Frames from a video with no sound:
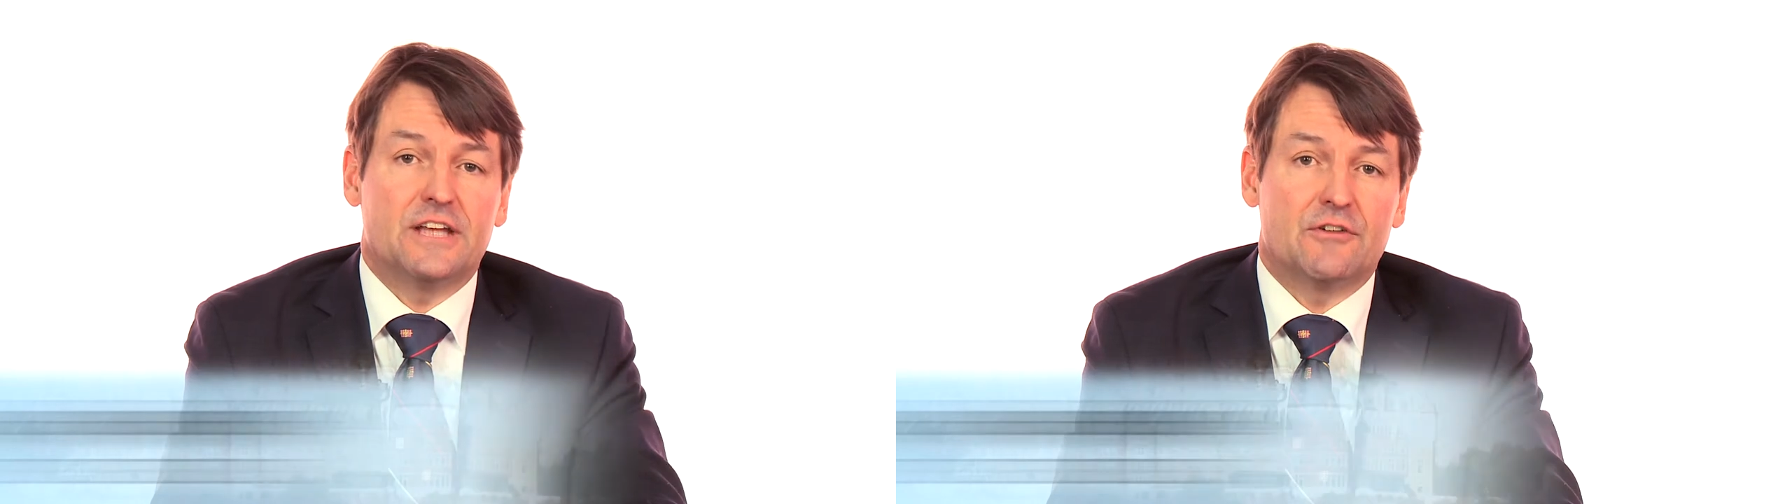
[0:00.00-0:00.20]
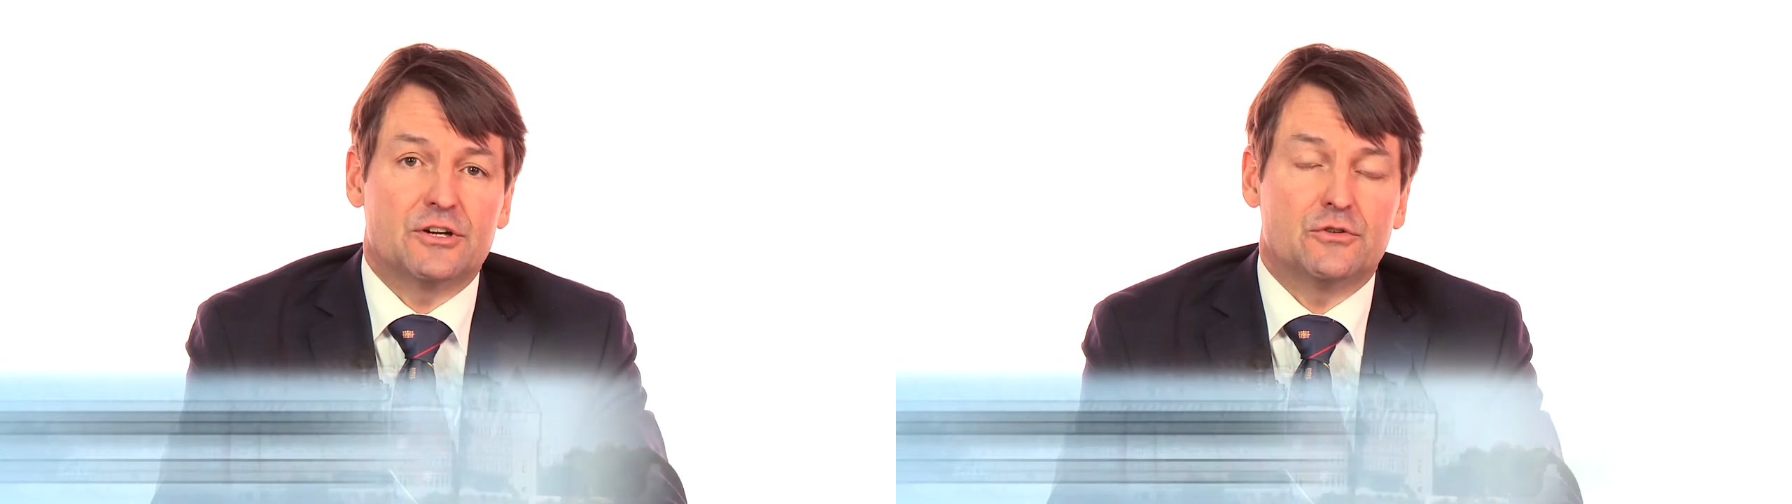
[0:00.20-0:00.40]

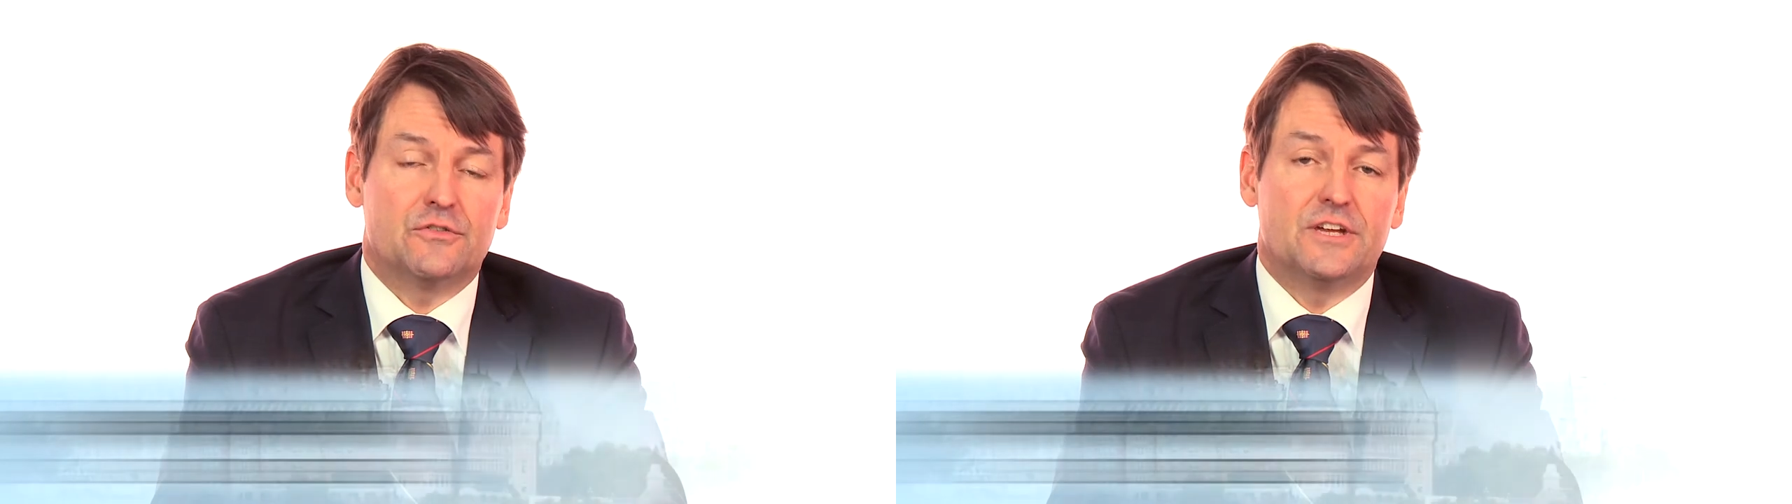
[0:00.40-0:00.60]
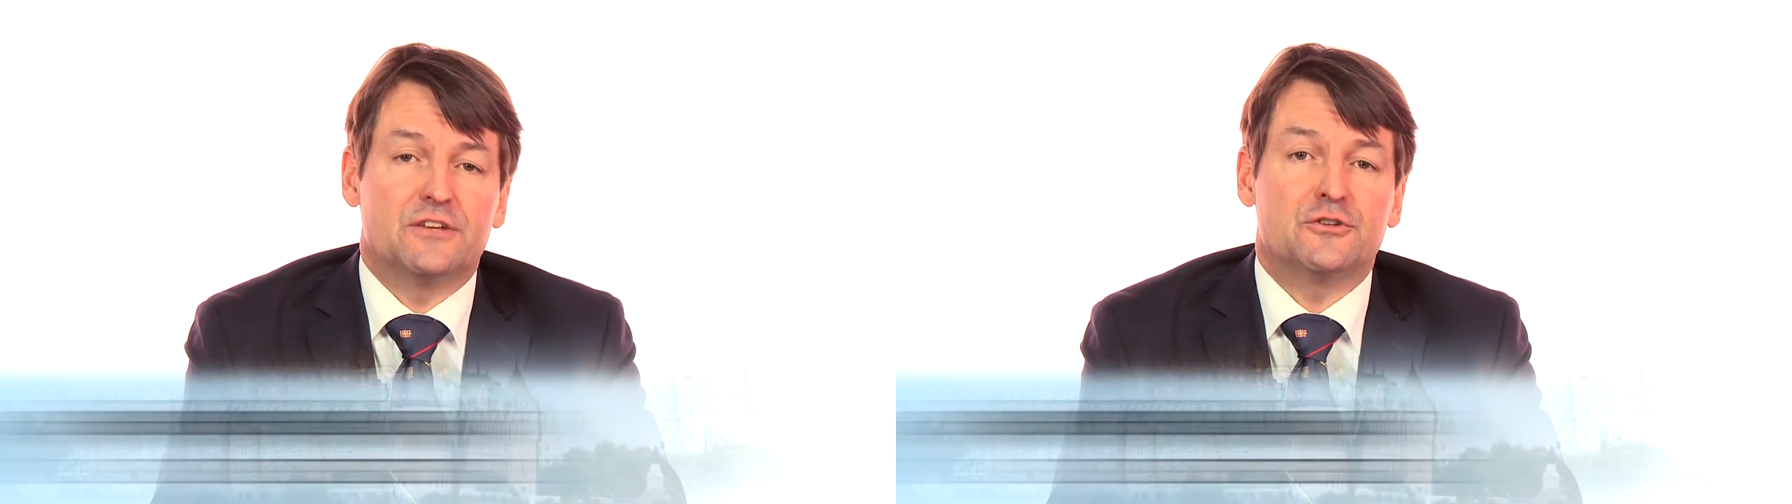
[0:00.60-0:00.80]
Director
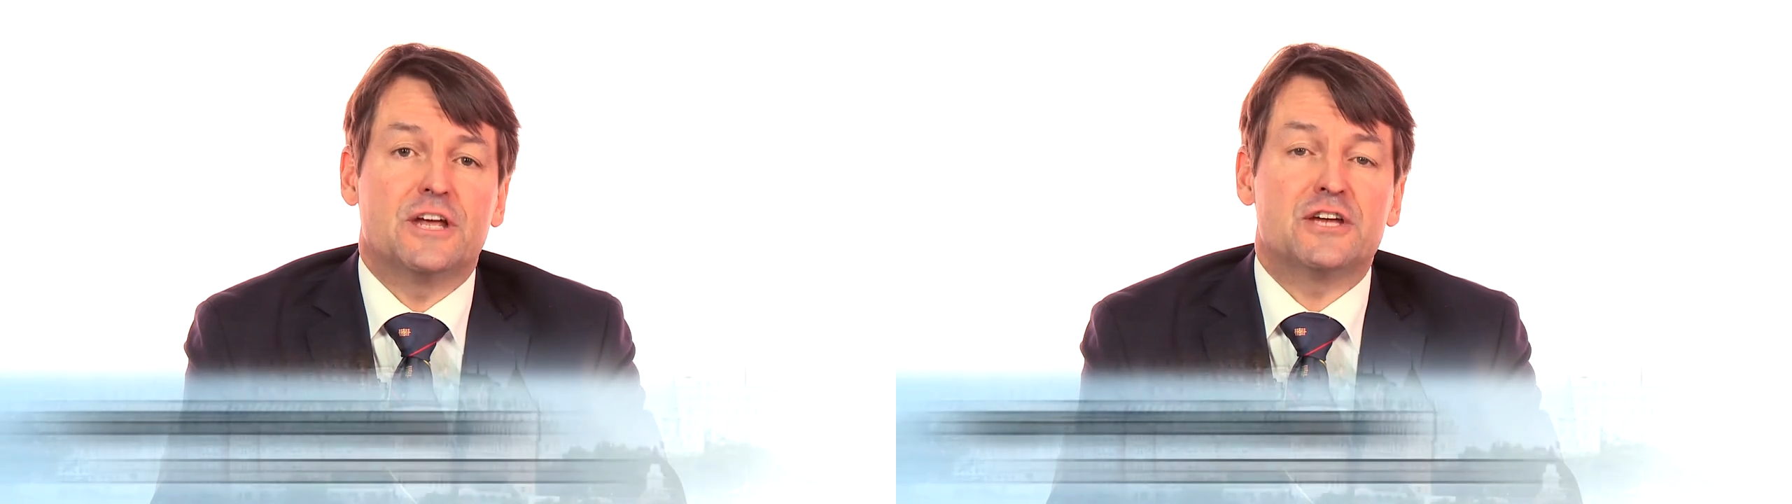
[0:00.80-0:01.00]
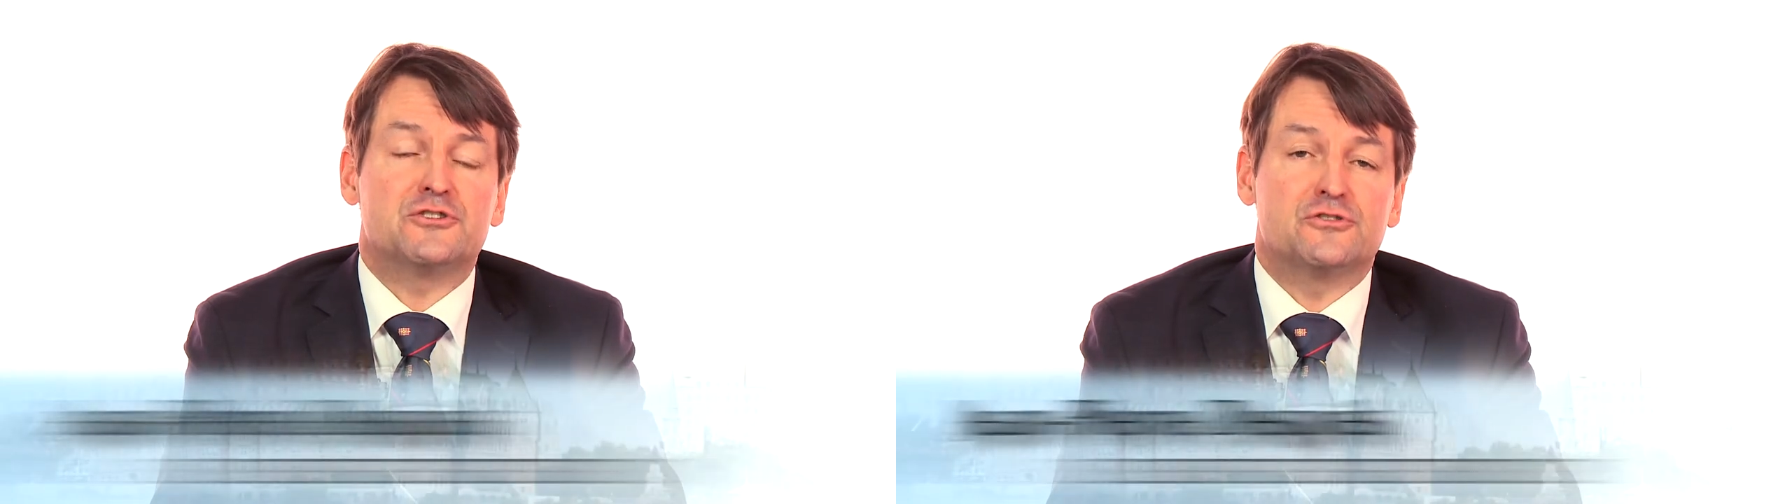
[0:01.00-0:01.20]
of the
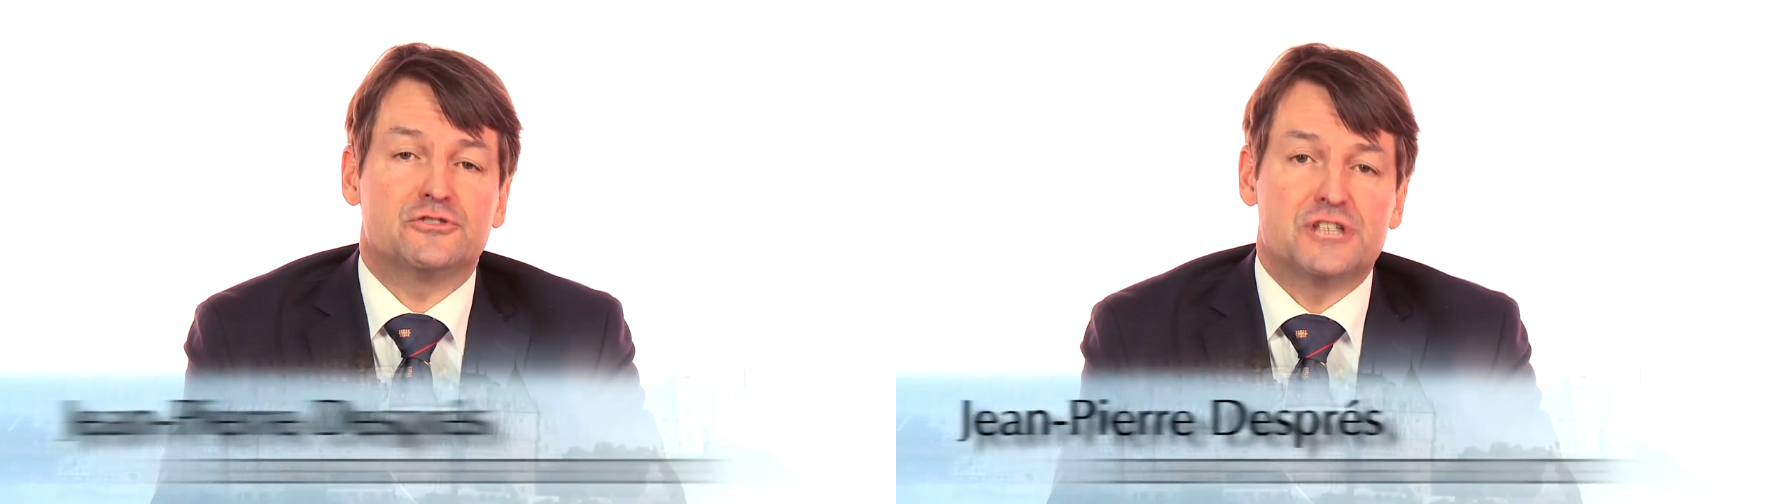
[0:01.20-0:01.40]
International